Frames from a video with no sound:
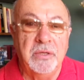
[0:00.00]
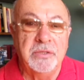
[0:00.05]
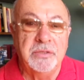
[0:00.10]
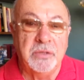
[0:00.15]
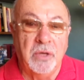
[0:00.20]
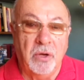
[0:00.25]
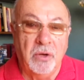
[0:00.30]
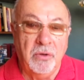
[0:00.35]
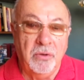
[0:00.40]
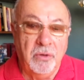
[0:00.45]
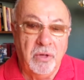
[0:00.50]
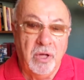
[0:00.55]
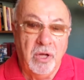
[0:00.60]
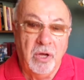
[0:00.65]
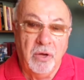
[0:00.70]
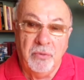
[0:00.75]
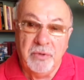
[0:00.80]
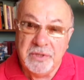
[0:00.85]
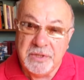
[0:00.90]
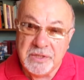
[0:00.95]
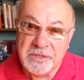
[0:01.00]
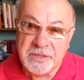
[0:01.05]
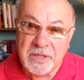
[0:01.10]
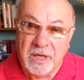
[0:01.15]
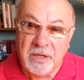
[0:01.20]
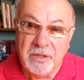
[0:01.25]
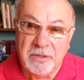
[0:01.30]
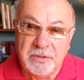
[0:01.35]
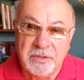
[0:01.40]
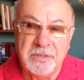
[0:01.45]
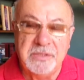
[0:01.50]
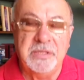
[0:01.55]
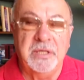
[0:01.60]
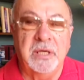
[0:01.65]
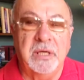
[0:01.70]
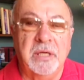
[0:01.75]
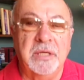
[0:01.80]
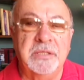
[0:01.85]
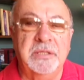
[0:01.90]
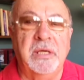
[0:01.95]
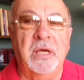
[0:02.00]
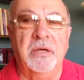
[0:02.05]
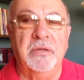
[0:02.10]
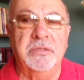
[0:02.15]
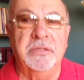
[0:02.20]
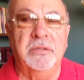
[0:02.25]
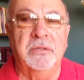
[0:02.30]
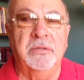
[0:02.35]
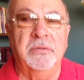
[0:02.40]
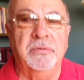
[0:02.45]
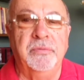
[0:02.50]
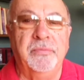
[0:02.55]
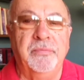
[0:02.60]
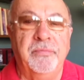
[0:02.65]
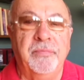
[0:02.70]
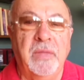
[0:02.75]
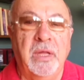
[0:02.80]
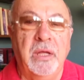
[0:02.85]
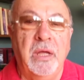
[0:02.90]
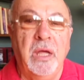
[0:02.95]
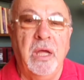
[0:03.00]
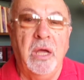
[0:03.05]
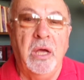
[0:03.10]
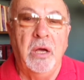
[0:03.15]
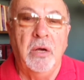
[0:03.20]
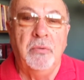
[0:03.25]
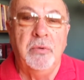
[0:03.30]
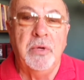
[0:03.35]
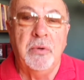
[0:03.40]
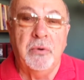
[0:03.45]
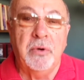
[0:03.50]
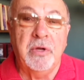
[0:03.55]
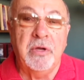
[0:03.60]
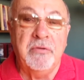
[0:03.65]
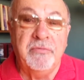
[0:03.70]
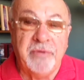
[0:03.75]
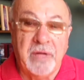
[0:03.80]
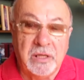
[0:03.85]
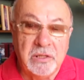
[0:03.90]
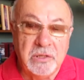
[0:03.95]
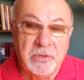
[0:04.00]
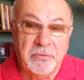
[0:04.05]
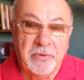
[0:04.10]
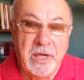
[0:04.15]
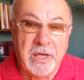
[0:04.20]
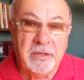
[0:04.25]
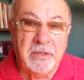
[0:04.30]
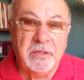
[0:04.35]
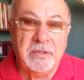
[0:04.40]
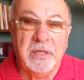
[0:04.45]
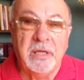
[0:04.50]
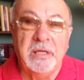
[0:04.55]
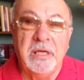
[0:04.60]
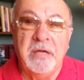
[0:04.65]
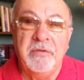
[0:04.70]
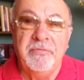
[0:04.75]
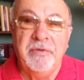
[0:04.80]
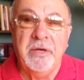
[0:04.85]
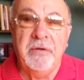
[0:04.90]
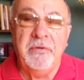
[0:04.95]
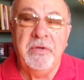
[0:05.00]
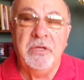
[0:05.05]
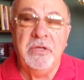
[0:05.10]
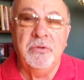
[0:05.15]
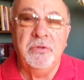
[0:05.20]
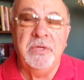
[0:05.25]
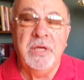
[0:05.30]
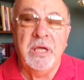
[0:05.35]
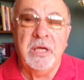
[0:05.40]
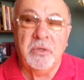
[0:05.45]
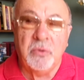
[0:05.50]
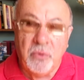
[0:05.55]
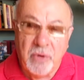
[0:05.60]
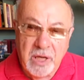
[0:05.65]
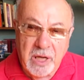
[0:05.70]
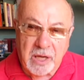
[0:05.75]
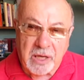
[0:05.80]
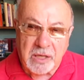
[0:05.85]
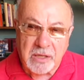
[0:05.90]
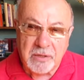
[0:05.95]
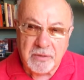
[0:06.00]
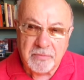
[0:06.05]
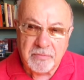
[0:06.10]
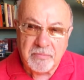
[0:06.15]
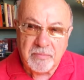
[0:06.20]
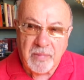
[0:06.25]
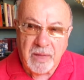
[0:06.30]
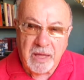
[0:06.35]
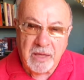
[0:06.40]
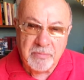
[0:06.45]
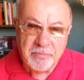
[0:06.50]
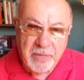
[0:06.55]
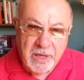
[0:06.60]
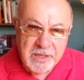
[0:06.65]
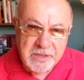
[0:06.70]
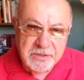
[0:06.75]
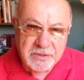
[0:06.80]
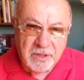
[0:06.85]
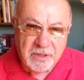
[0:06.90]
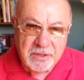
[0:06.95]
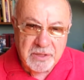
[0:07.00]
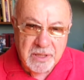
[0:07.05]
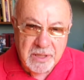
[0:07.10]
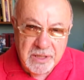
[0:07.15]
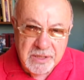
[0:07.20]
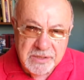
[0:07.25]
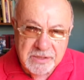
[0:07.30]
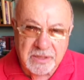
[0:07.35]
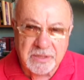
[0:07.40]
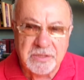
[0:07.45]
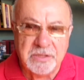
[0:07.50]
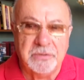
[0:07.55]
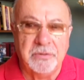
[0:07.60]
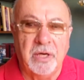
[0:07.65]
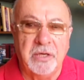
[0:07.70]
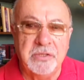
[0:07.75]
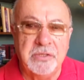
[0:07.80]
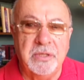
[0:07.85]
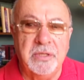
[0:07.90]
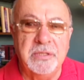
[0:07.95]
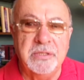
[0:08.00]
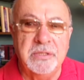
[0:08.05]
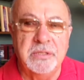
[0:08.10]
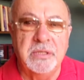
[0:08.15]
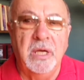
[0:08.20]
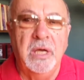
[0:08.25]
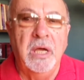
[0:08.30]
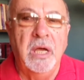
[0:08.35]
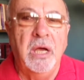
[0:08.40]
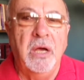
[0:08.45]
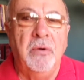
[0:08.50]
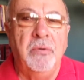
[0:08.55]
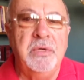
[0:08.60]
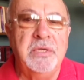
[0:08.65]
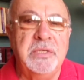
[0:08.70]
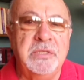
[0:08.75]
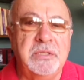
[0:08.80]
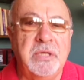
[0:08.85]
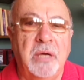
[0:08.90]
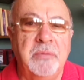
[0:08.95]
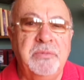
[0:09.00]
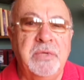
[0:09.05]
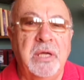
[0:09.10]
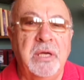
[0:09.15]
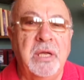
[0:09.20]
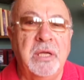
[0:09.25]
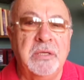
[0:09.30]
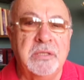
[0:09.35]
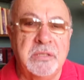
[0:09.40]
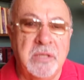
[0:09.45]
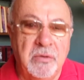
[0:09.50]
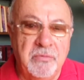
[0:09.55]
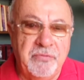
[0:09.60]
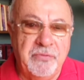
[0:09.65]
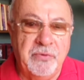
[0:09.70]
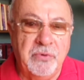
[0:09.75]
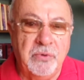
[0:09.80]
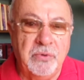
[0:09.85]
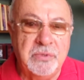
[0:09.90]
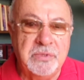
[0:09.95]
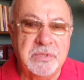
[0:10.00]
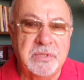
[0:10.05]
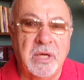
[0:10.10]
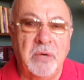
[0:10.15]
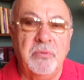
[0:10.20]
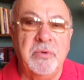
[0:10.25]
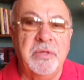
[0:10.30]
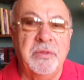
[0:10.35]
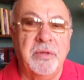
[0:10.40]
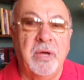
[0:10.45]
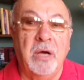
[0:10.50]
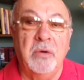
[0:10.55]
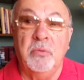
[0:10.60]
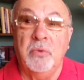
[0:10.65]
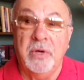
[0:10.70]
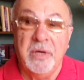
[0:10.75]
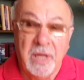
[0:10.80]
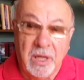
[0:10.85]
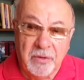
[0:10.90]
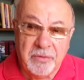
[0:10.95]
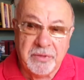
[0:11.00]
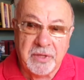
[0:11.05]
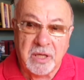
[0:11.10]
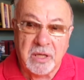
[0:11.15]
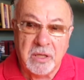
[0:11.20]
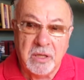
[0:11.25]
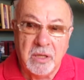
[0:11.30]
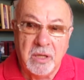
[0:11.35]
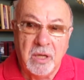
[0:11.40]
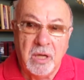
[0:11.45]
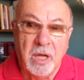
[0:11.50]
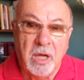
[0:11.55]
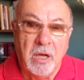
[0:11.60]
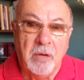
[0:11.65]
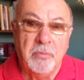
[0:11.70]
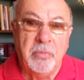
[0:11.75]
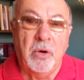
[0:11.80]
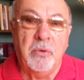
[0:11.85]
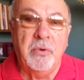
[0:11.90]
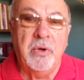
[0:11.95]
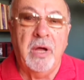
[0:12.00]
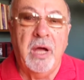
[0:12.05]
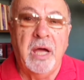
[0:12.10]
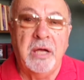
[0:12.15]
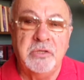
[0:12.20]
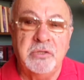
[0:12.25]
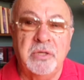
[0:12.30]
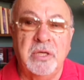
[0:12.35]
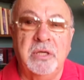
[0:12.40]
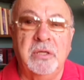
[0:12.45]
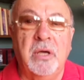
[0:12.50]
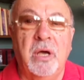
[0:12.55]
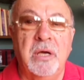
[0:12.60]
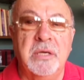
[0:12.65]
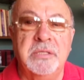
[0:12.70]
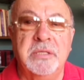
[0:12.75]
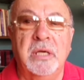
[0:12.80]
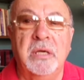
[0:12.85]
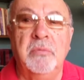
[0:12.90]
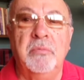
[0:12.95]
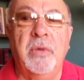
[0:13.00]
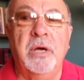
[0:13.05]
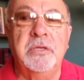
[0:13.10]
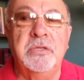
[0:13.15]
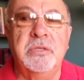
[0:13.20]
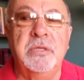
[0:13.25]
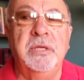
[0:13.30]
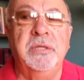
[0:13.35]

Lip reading: So we decided to seek his counsel. We were evaluated in a very unique way, and based on his instructions, we stopped eating some foods that we thought were healthy, but were actually causing much